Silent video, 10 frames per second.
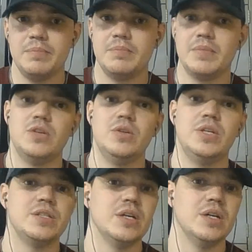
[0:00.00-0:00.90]
then you
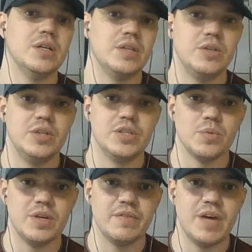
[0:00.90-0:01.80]
need to
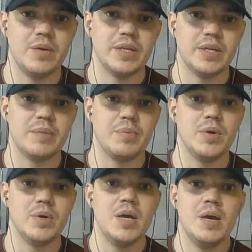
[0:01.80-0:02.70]
reevaluate at that point.